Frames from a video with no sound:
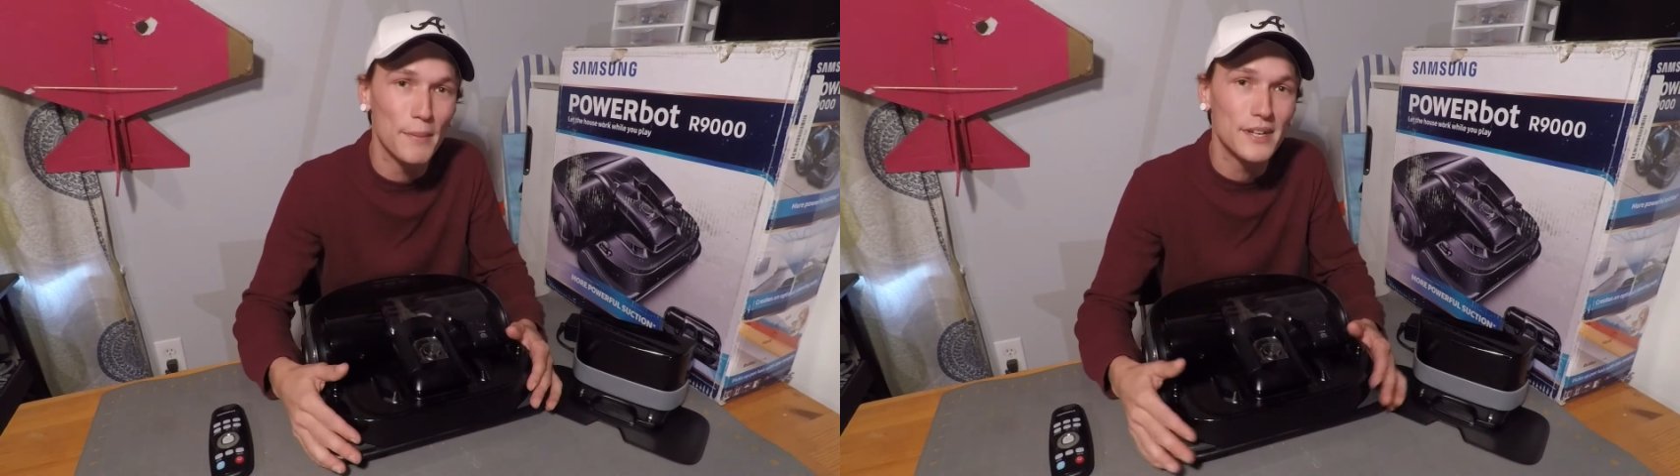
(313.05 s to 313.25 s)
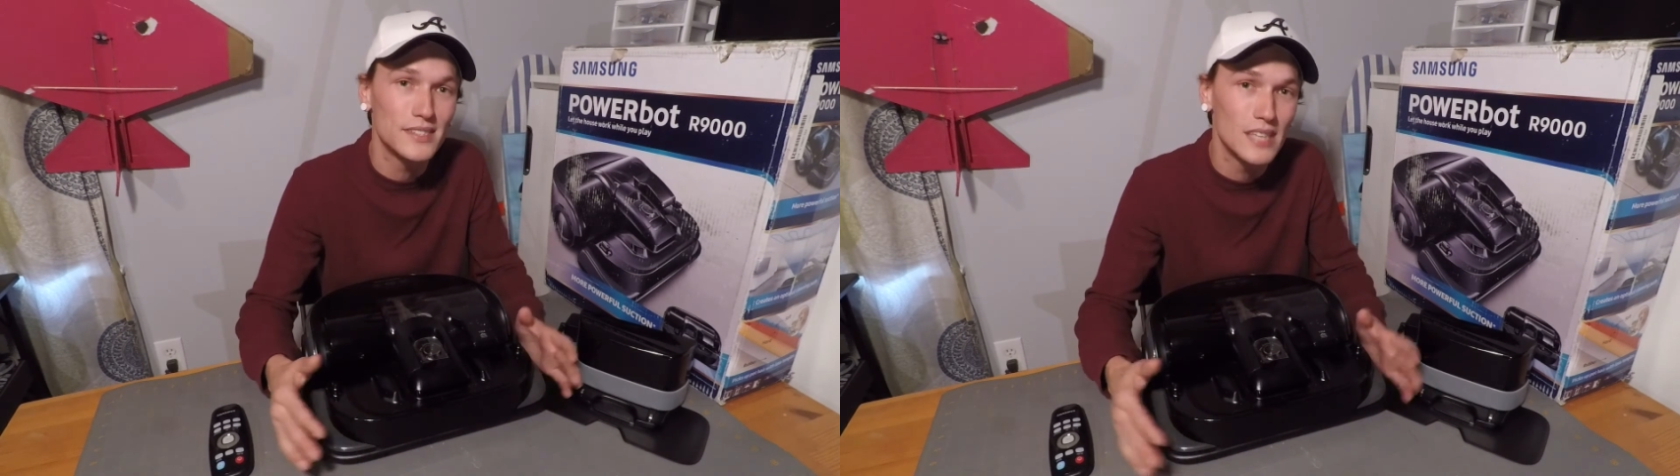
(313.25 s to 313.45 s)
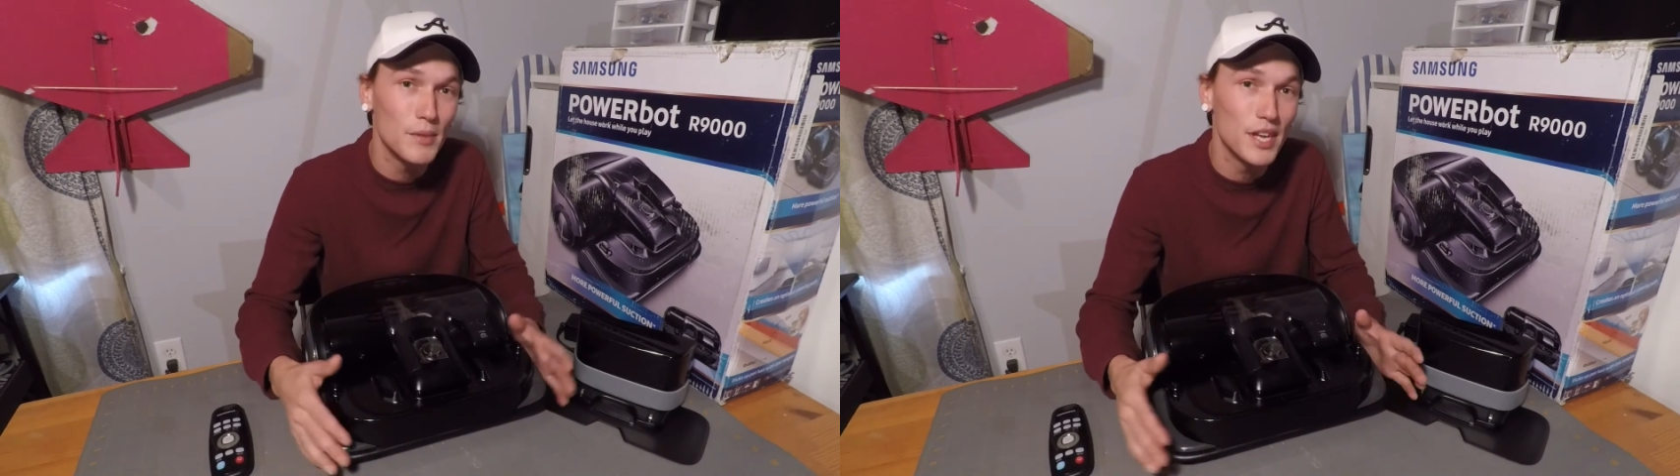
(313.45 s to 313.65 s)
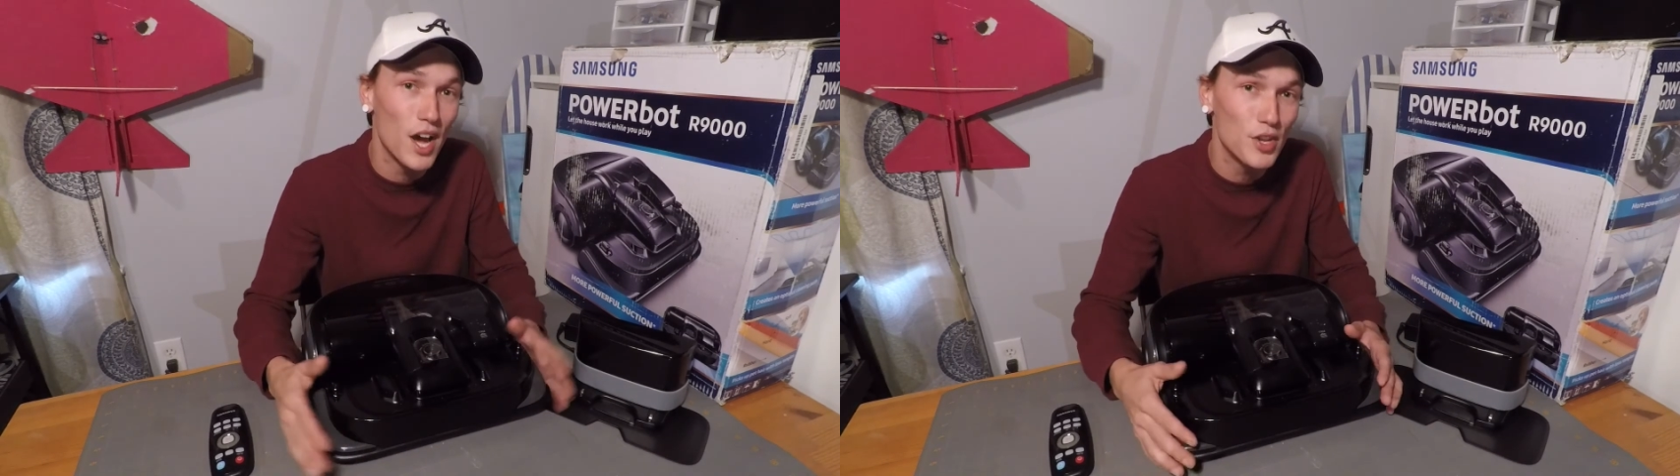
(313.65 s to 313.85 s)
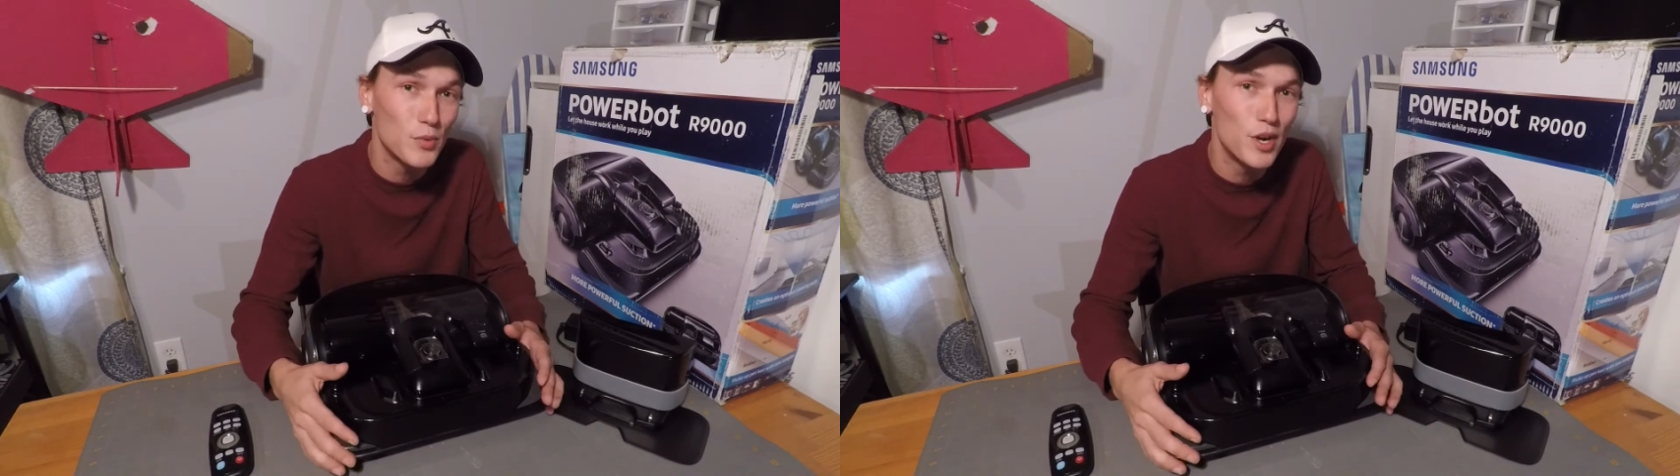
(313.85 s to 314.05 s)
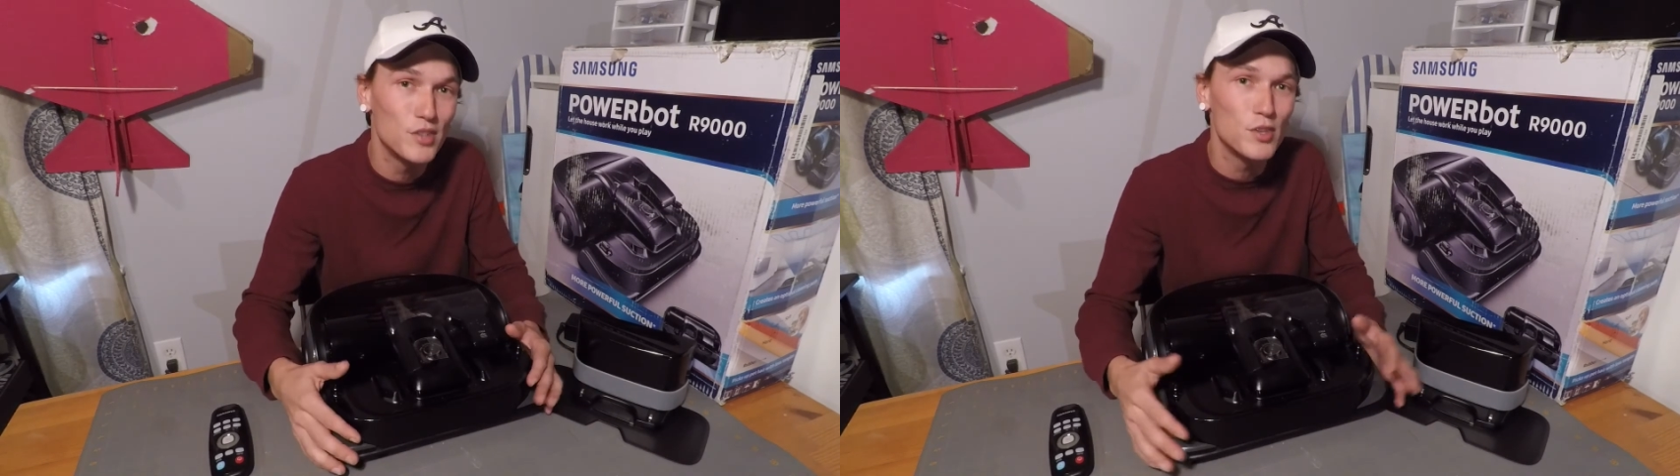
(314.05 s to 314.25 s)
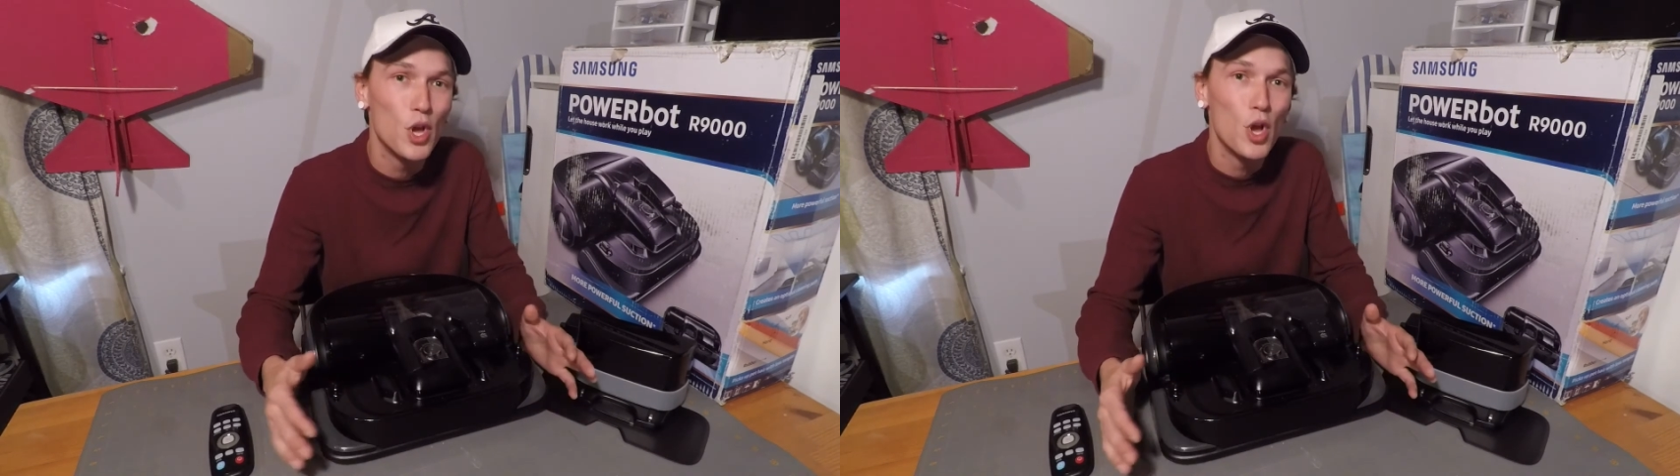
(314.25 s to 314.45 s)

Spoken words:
because some of the other ones